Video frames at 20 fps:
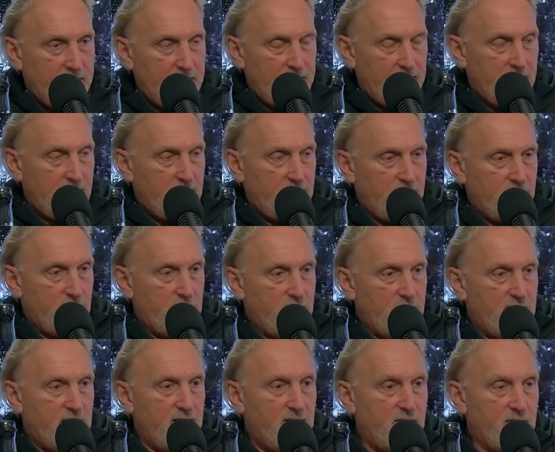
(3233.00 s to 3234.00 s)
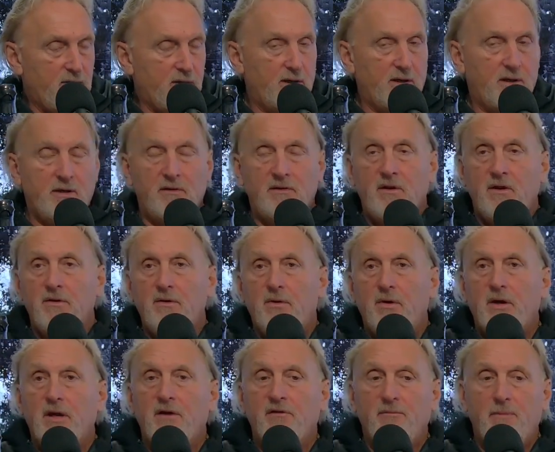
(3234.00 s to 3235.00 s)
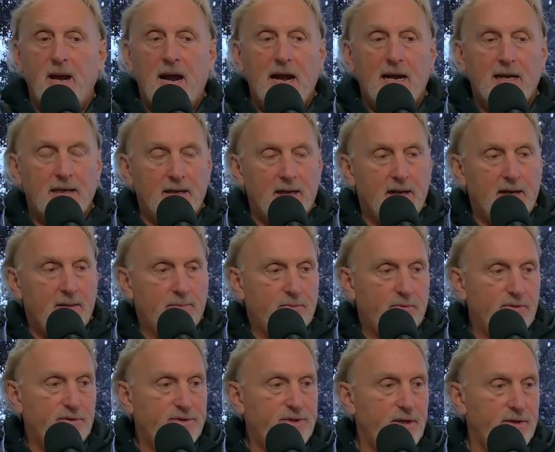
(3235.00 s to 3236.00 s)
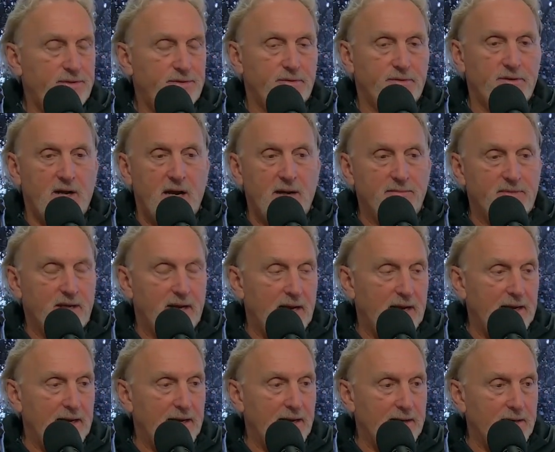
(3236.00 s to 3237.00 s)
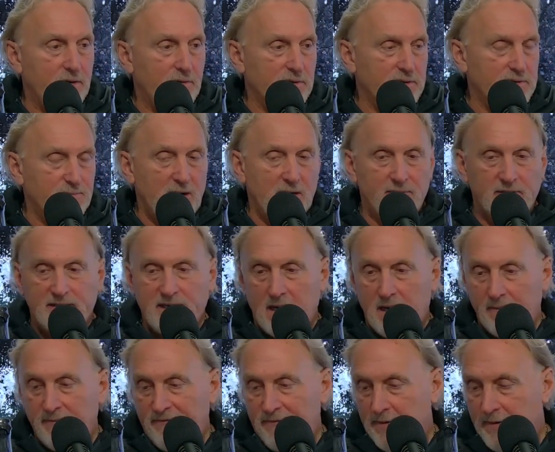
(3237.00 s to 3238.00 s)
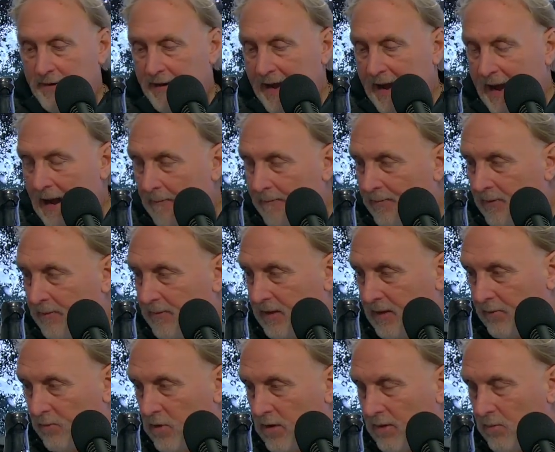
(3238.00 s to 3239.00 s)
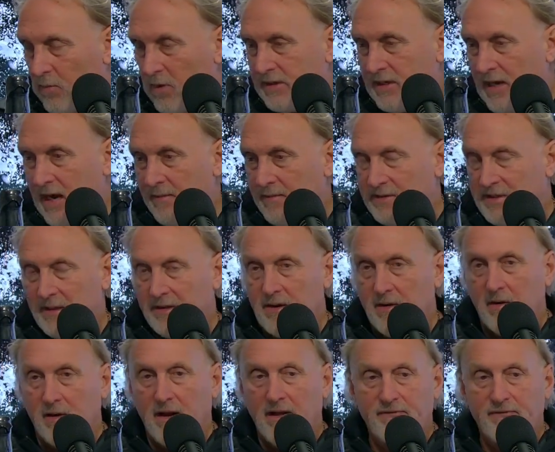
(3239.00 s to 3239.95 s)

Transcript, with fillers: and and you're gonna get you're gonna continue to give back, and I appreciate your time today, and I know it's probably time for a nap. I mean, what what time is it there?